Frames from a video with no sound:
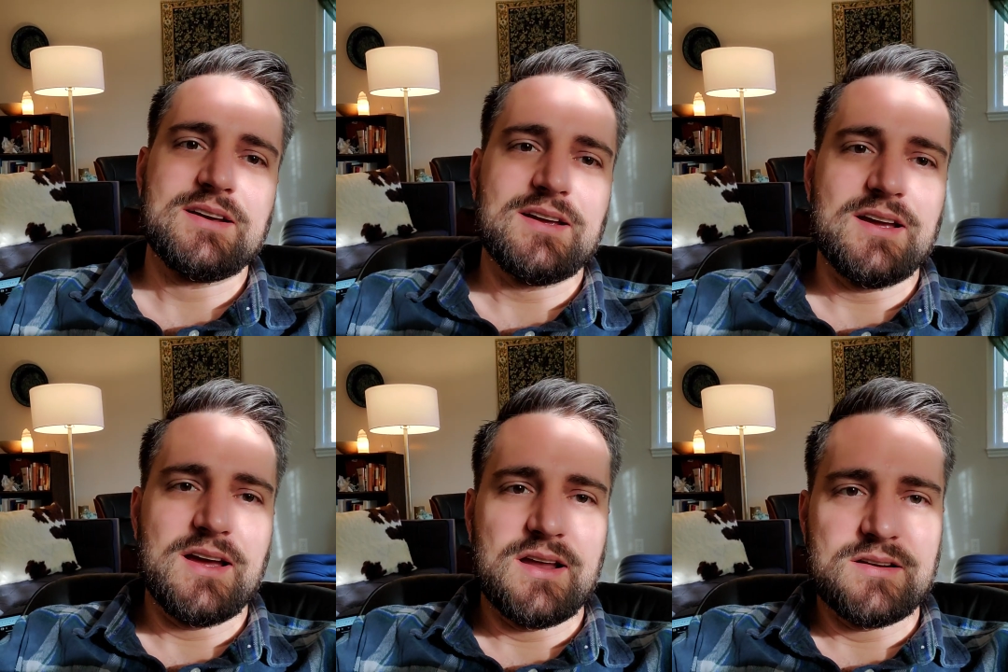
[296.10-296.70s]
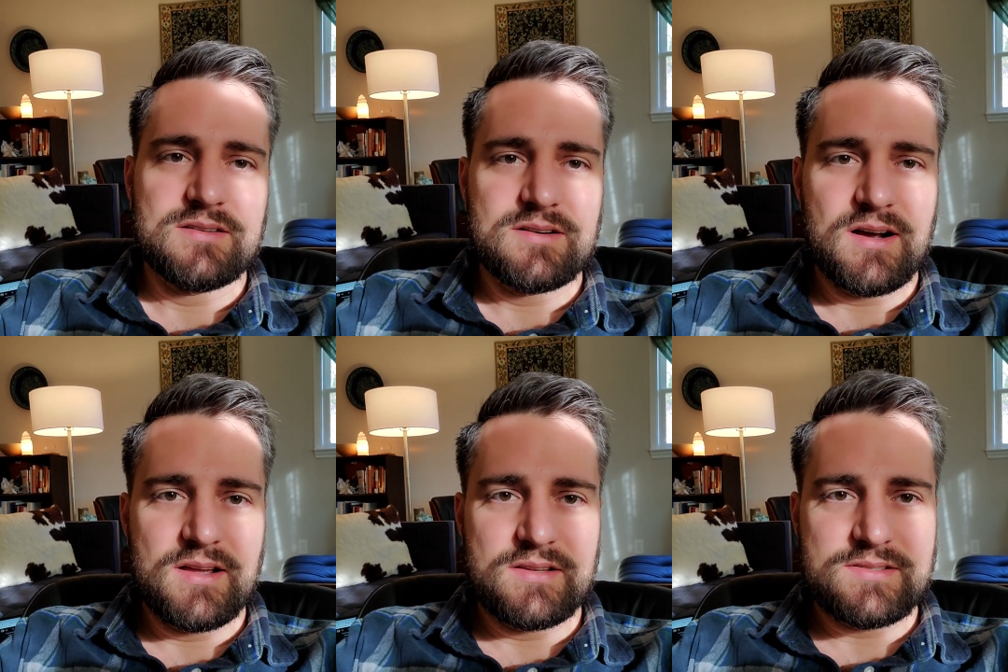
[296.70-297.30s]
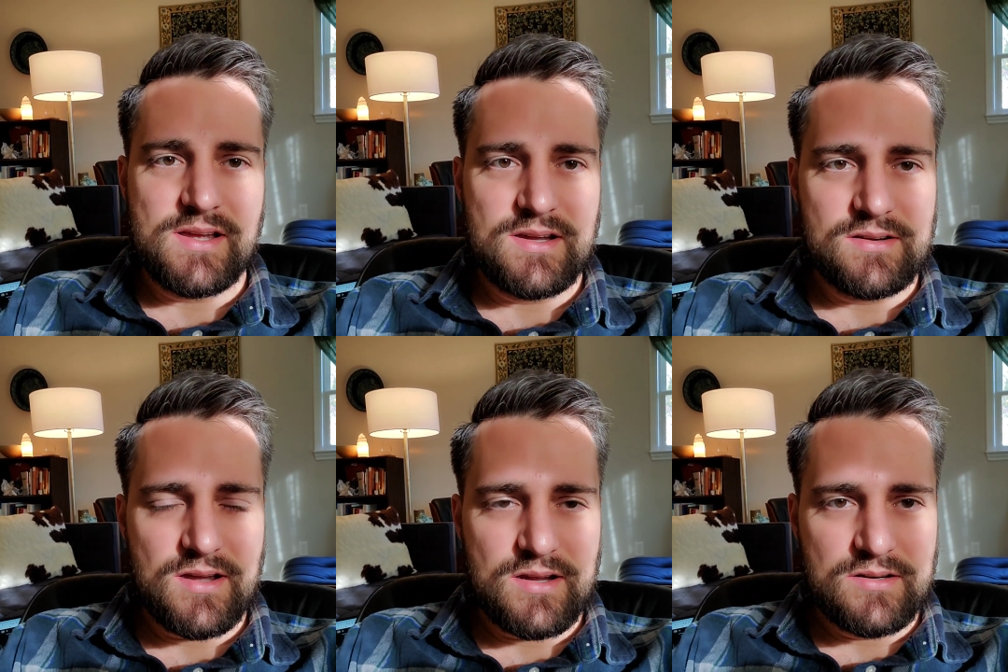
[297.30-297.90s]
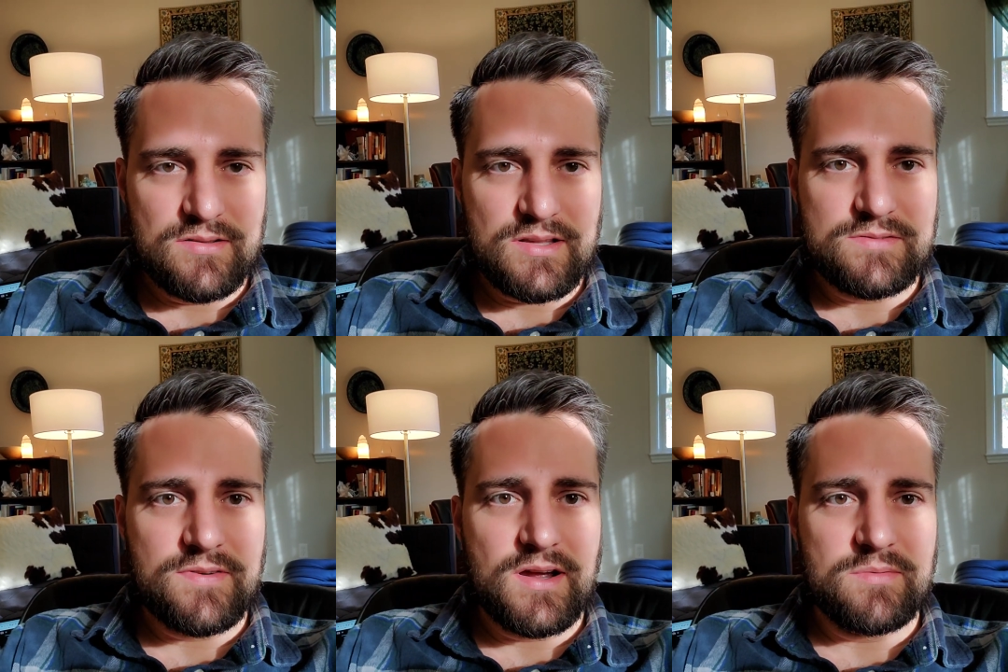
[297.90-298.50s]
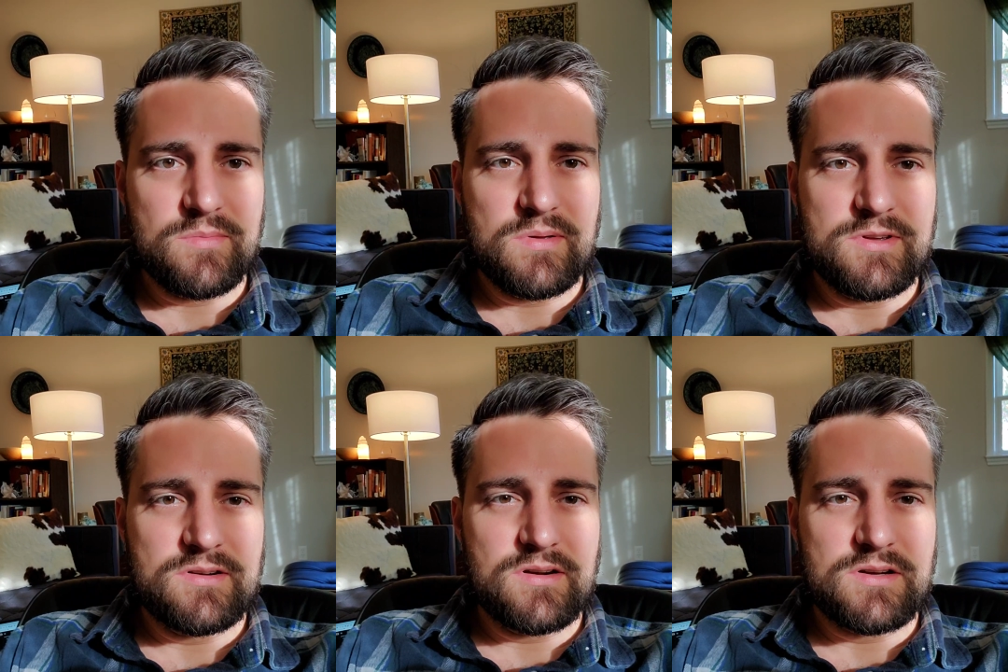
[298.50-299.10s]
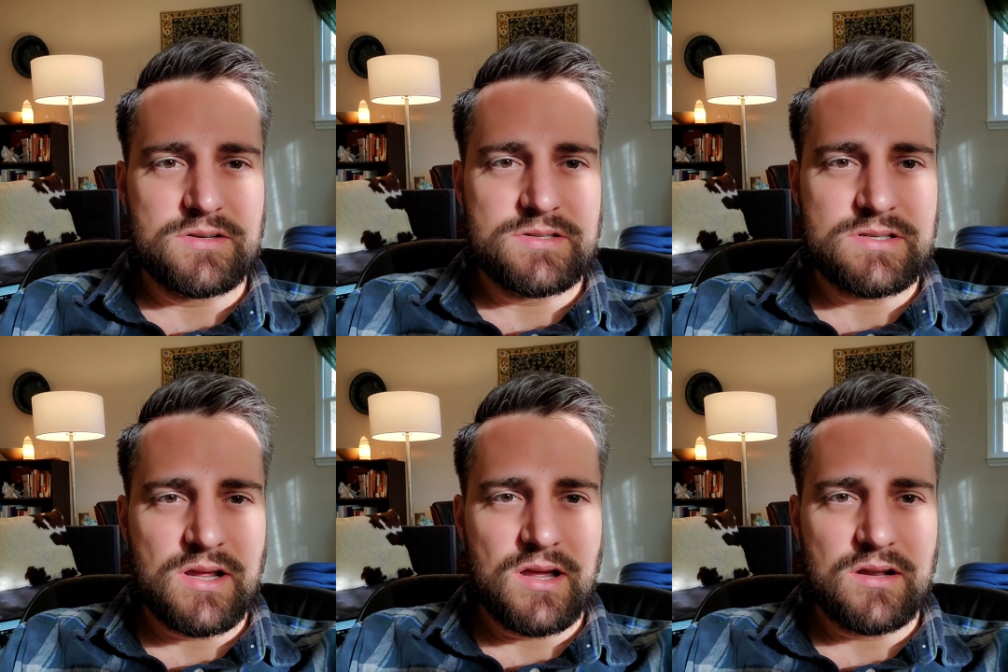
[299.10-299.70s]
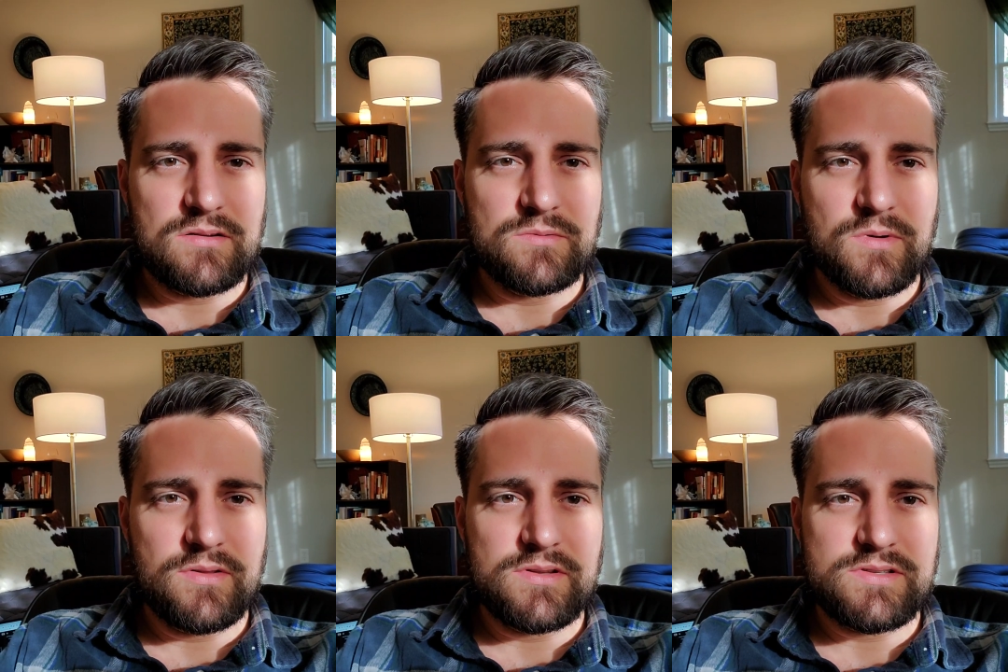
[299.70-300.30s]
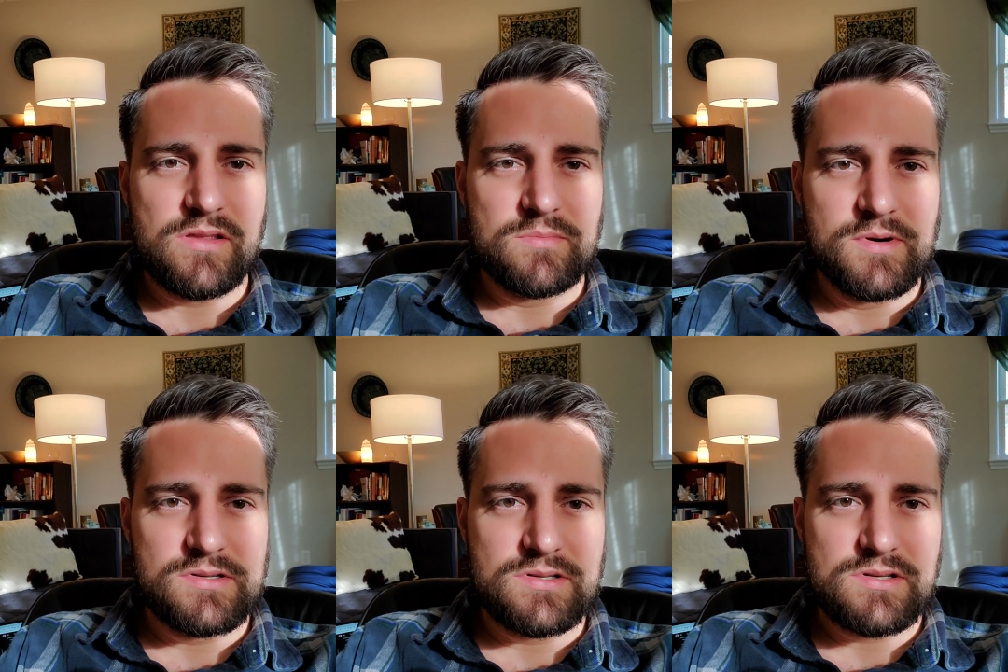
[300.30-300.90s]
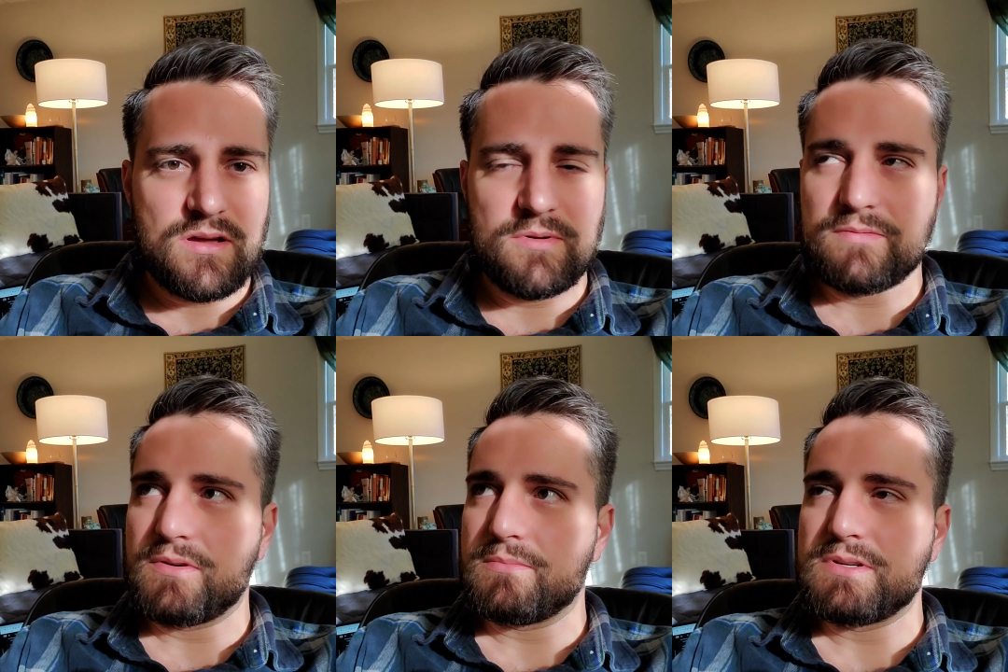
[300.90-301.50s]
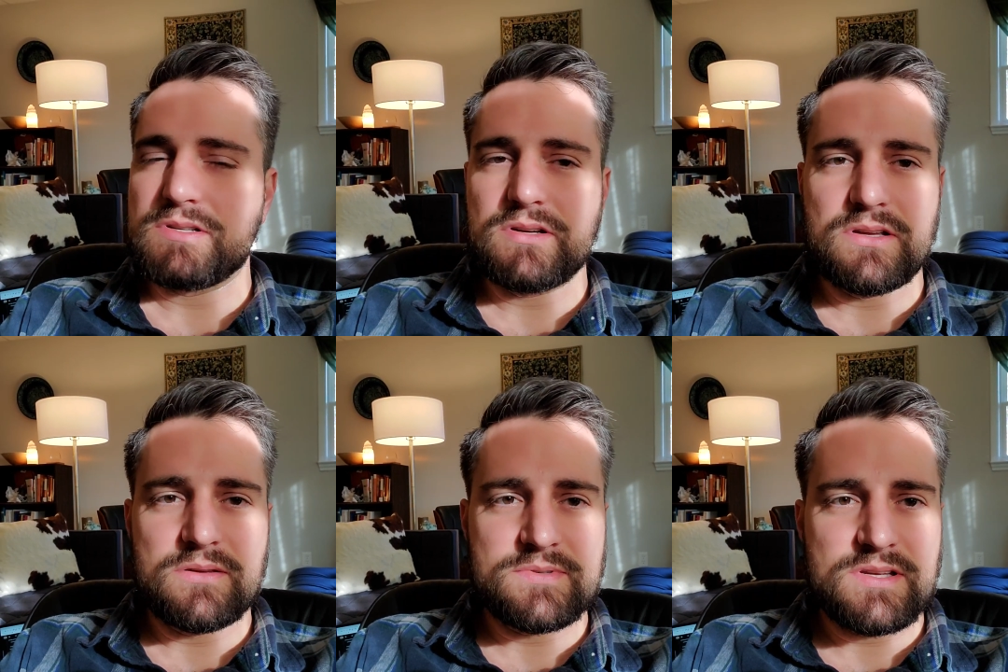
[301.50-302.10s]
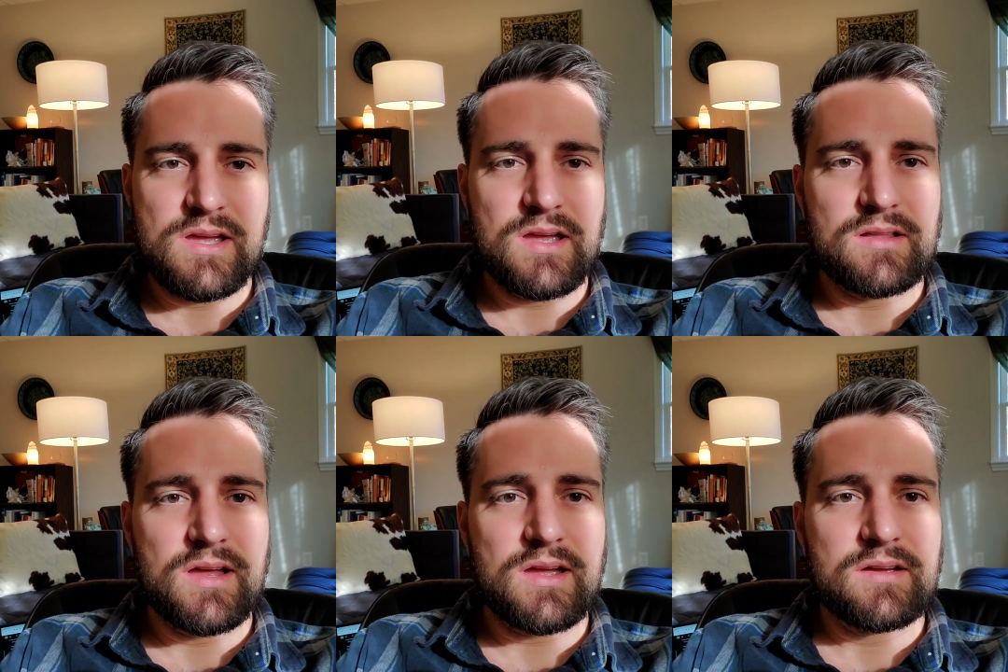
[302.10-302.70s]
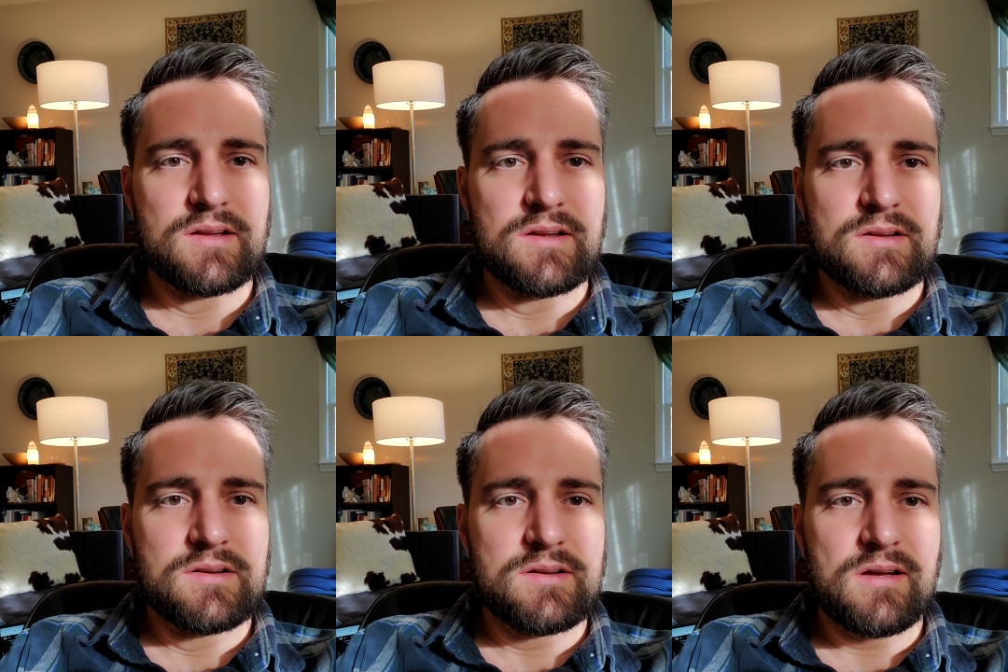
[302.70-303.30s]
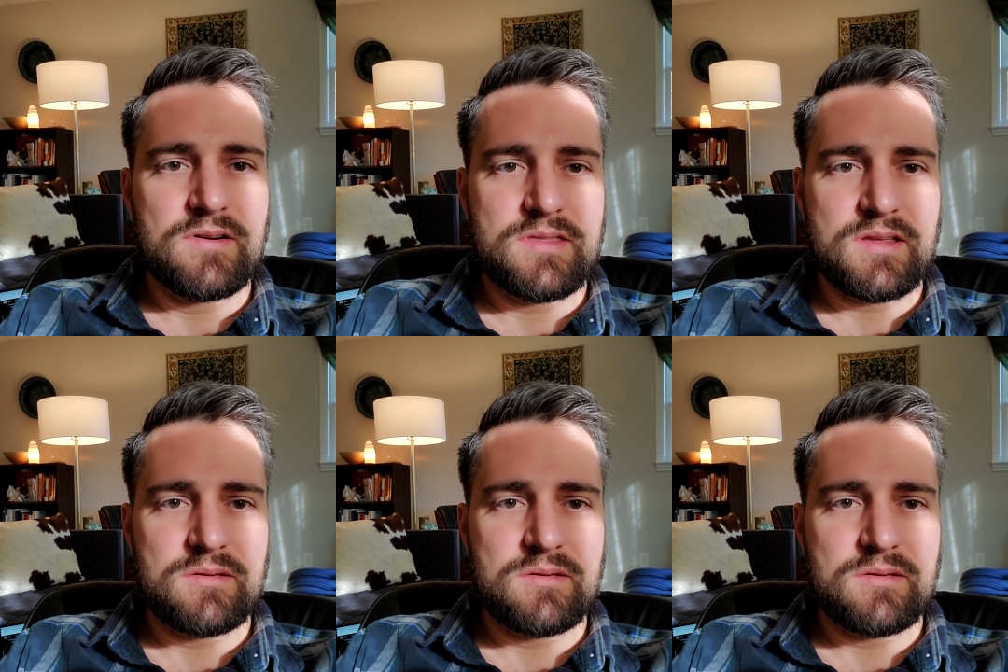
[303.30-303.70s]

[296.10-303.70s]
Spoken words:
And I say, okay, that's fine, but maybe you don't understand where this other person's coming from, because you keep saying like everything he